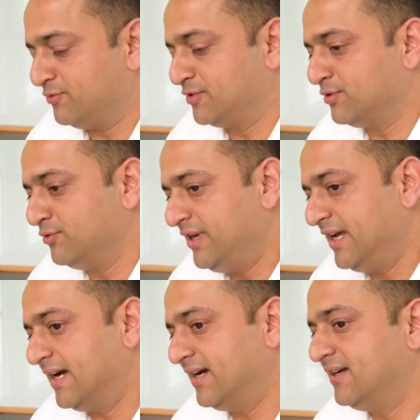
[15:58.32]
So we
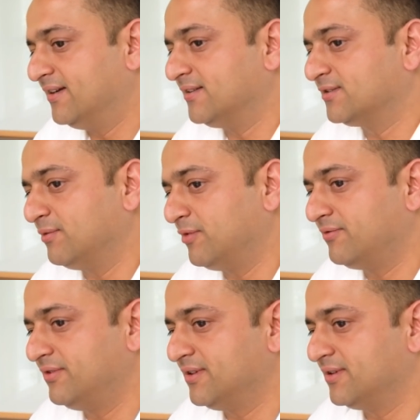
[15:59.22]
had uh, some
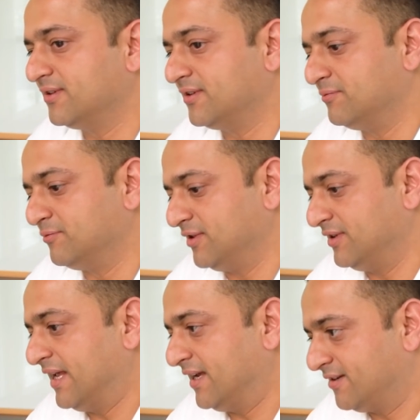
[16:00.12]
of the
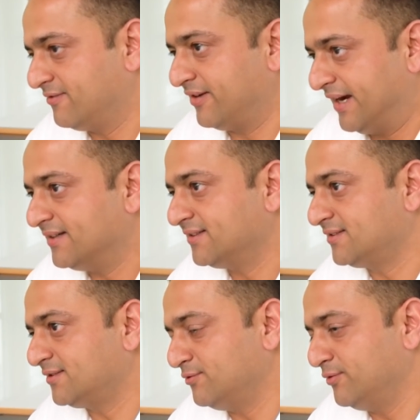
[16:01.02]
like
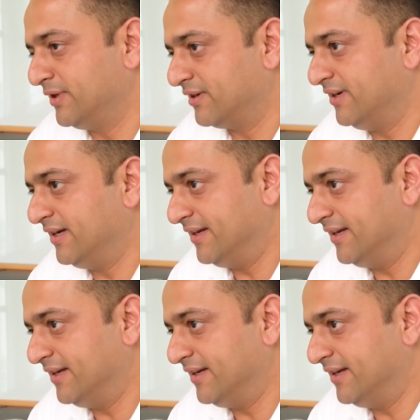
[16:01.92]
friends who were running